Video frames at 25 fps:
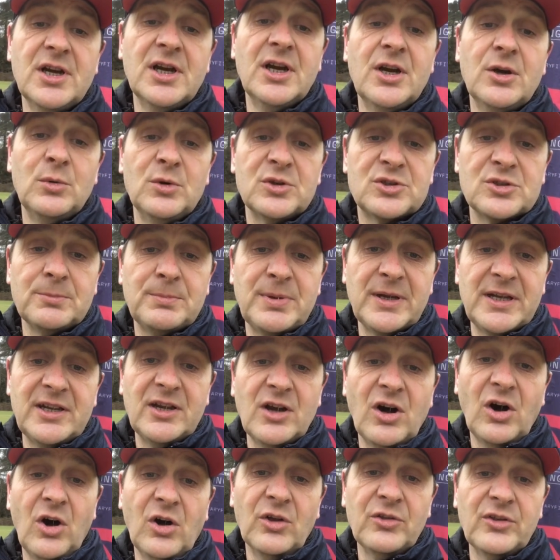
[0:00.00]
which will be
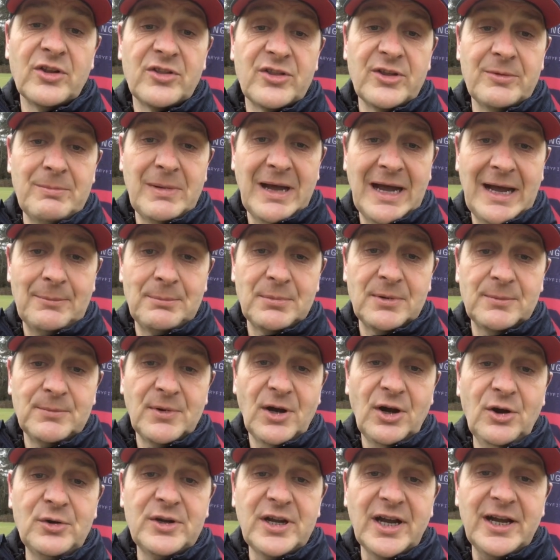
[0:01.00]
on the map.
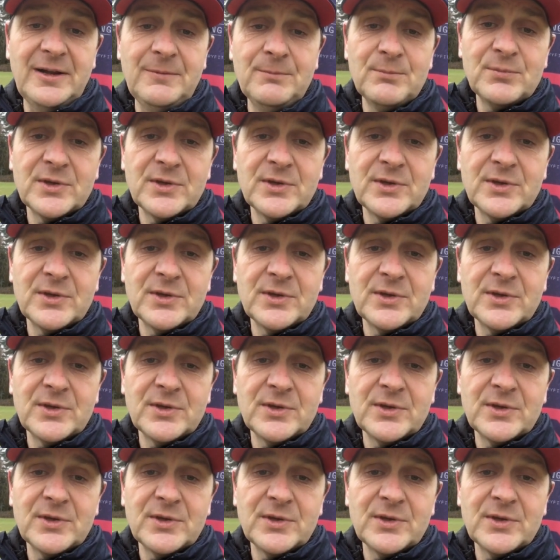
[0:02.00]
Okay?